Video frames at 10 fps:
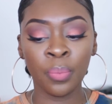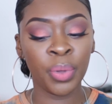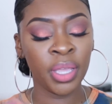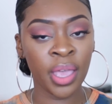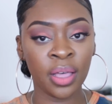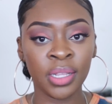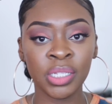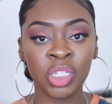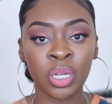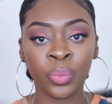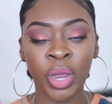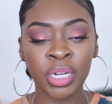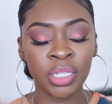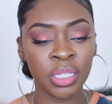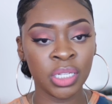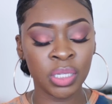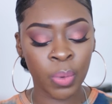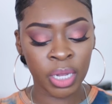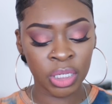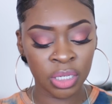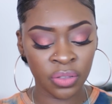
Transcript: But yeah, let's jump right into these swatches.